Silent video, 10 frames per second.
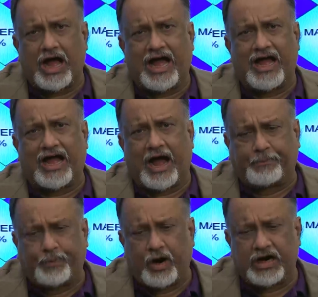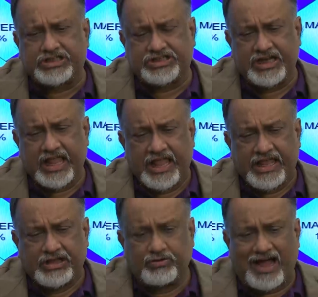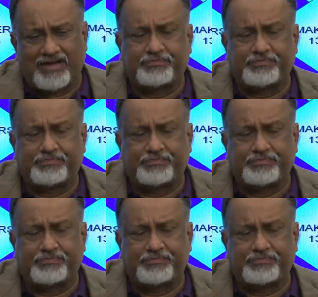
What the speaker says: upwards, you have